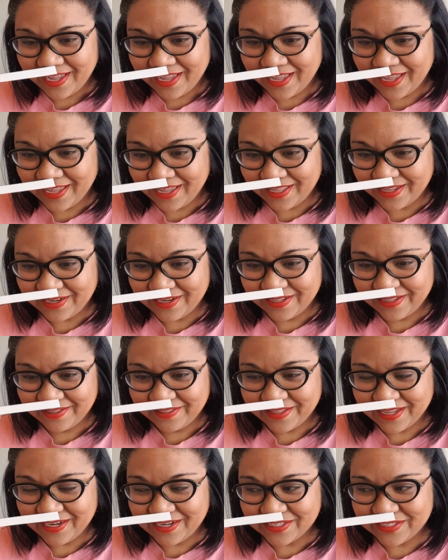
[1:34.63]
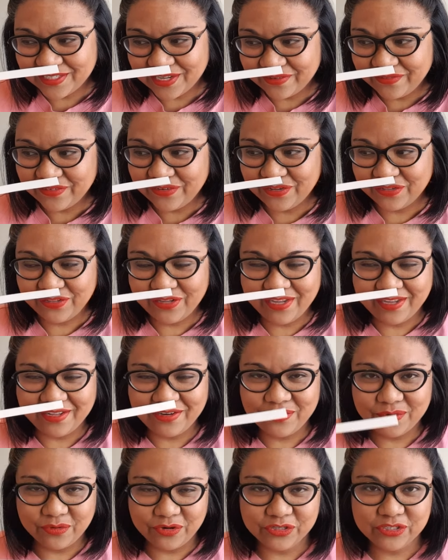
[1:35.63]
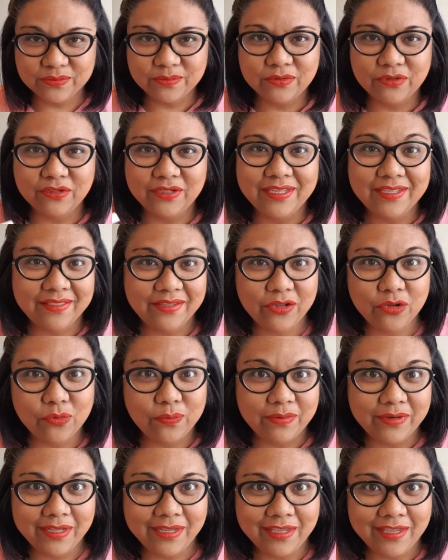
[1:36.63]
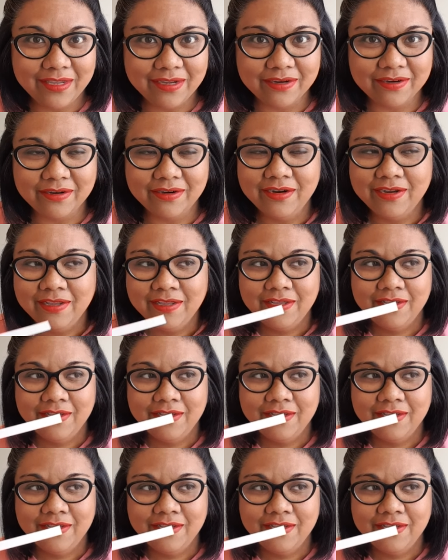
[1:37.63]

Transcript: And that is definitely noticeable in the opening here.